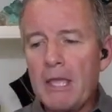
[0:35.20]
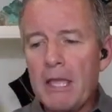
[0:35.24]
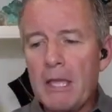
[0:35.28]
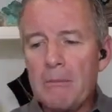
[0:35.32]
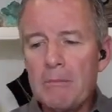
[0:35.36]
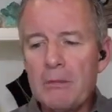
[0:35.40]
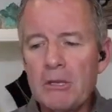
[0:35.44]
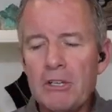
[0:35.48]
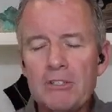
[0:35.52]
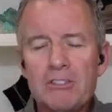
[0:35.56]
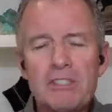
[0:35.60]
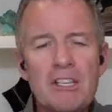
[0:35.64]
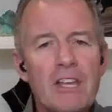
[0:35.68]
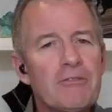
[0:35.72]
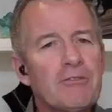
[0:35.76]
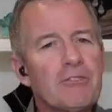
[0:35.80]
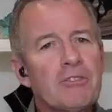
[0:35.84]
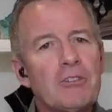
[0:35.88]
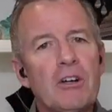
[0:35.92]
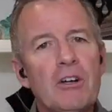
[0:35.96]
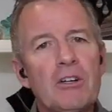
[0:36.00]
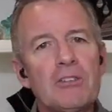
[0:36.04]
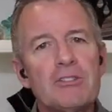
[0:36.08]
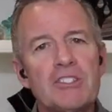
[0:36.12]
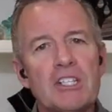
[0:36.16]
Because
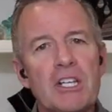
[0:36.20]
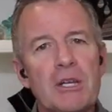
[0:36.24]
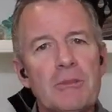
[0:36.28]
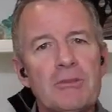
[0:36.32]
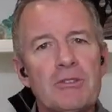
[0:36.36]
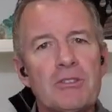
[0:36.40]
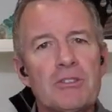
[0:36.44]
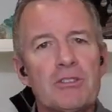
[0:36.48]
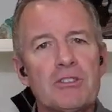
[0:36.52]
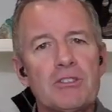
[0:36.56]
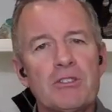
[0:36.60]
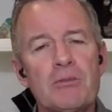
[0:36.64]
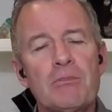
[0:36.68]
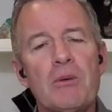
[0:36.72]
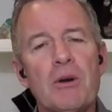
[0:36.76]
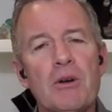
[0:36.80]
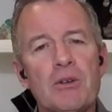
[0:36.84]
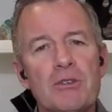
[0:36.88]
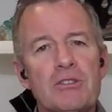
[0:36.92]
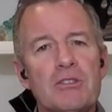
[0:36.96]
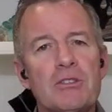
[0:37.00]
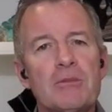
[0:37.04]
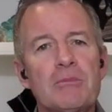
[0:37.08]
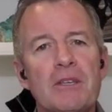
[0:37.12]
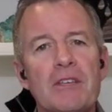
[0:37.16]
after all, gems are
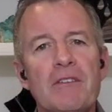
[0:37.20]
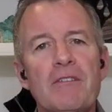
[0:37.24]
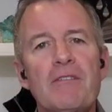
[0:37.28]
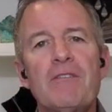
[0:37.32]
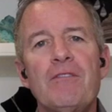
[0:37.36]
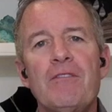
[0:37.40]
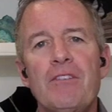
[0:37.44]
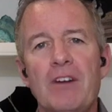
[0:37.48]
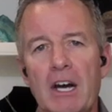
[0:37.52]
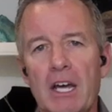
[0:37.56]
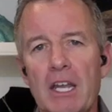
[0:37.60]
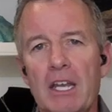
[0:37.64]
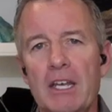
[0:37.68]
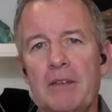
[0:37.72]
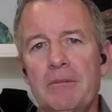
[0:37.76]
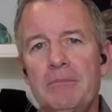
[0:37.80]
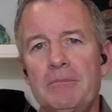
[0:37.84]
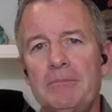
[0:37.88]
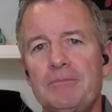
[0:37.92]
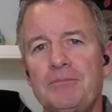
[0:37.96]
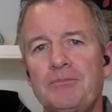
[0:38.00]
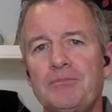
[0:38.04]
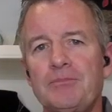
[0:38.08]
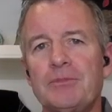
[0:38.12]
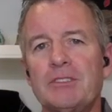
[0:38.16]
supposed to be fun.
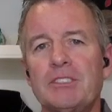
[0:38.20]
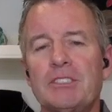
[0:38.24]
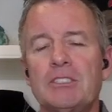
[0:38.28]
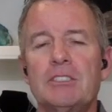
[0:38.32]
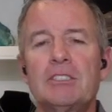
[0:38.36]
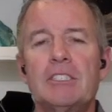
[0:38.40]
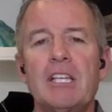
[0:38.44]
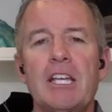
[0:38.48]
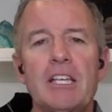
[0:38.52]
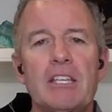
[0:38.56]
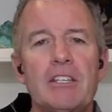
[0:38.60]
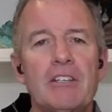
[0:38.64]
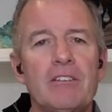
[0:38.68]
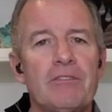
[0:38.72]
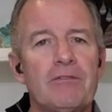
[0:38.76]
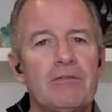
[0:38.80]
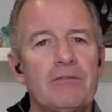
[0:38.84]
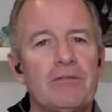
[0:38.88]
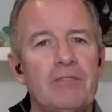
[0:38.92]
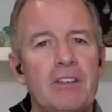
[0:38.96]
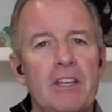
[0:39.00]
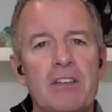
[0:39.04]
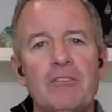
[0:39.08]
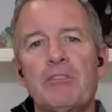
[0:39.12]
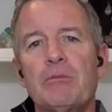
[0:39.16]
So take your
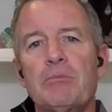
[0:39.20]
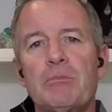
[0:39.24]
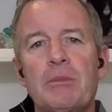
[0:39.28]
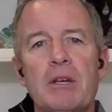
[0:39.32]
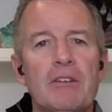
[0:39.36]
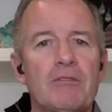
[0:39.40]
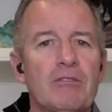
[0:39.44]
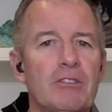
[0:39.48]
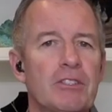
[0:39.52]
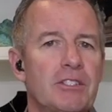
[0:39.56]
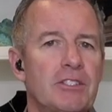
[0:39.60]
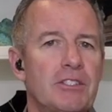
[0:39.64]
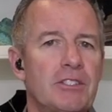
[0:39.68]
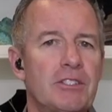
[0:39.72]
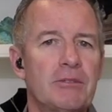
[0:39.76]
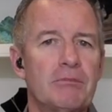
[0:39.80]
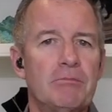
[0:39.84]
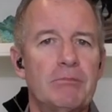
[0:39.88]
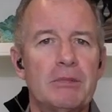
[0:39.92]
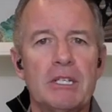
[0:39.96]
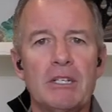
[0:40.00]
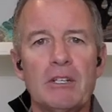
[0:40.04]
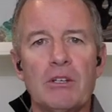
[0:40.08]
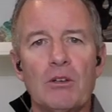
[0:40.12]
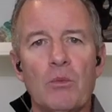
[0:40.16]
favorite beverage,
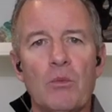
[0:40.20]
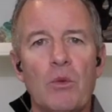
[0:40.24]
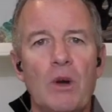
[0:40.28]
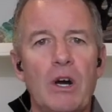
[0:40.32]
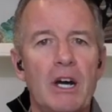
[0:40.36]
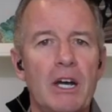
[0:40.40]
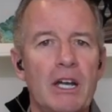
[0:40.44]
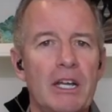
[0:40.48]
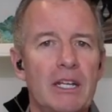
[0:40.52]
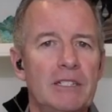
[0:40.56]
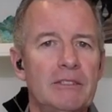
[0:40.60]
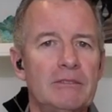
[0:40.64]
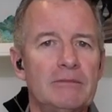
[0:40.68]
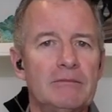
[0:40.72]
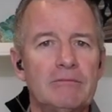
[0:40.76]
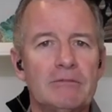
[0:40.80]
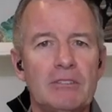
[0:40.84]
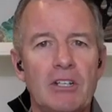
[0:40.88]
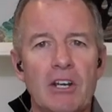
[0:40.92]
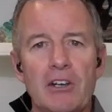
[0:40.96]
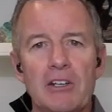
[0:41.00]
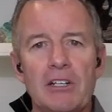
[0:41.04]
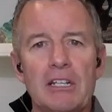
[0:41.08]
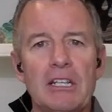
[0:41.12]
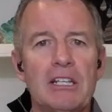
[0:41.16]
beer, wine,
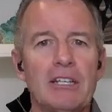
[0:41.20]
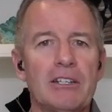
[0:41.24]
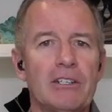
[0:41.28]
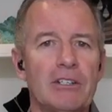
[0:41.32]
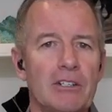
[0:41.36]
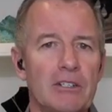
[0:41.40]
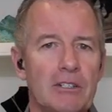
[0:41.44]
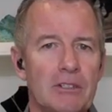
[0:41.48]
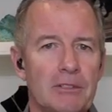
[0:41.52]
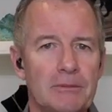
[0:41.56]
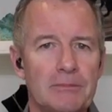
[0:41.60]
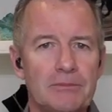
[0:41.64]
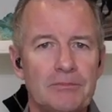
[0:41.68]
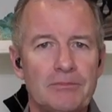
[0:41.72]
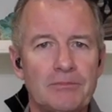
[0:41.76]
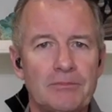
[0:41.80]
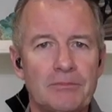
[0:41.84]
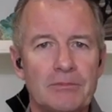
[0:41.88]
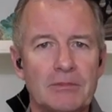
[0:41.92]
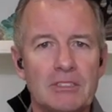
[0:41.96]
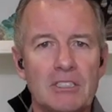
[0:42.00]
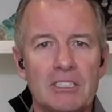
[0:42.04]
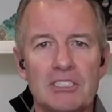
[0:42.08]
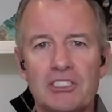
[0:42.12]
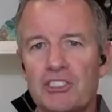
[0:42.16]
hard liquor,
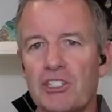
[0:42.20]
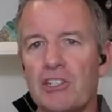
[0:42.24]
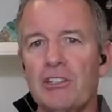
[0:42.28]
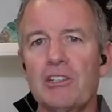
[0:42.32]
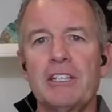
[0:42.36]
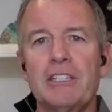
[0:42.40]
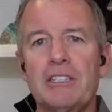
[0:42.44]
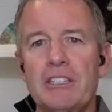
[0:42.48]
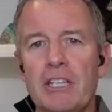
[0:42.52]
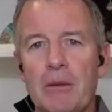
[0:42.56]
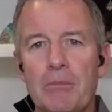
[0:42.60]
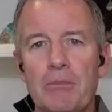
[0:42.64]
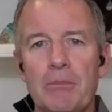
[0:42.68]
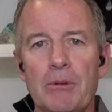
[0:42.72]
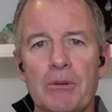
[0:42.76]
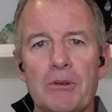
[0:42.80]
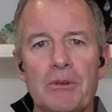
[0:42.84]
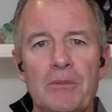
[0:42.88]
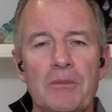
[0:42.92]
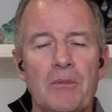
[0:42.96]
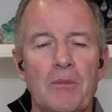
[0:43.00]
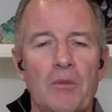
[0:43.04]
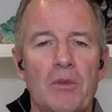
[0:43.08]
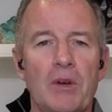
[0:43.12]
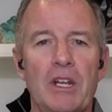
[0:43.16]
Shirley
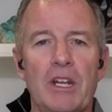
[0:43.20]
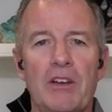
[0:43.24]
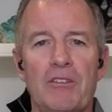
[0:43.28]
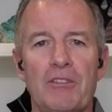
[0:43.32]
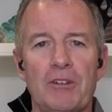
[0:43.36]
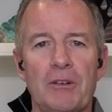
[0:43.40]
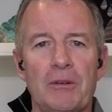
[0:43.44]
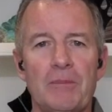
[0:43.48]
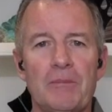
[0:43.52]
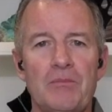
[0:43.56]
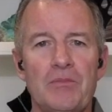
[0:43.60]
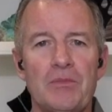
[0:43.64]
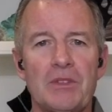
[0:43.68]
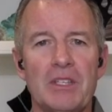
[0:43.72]
Temple, whatever.